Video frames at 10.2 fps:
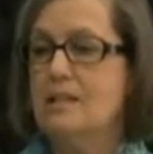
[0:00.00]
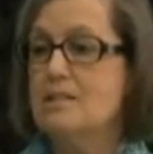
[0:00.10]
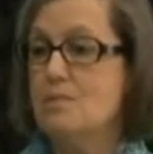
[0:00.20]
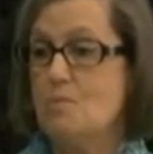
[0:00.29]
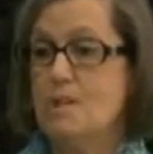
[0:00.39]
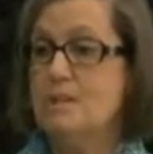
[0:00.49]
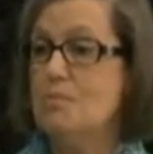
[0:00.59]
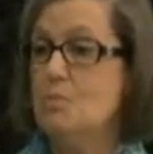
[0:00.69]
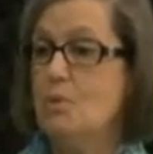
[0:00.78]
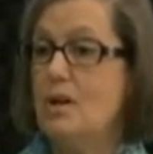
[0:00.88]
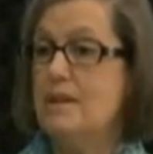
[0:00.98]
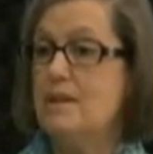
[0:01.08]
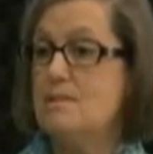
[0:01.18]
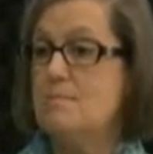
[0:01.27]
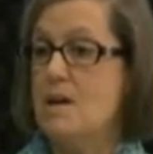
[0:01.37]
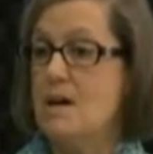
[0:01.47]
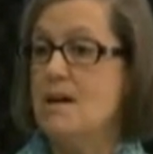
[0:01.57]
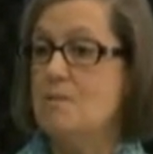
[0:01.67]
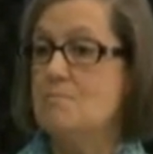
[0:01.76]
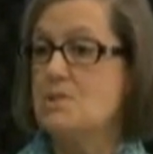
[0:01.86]
this one little boy, his
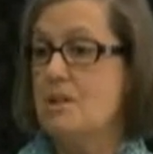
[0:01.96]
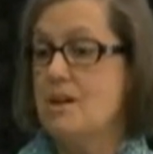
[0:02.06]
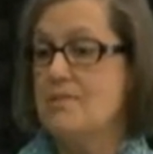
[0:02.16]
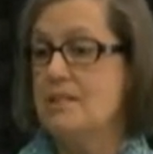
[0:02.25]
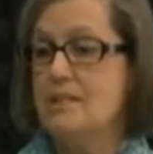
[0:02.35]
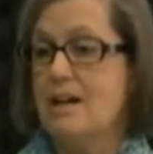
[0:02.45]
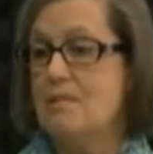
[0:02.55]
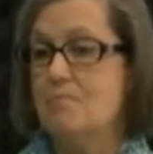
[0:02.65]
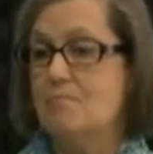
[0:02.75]
mom saw that I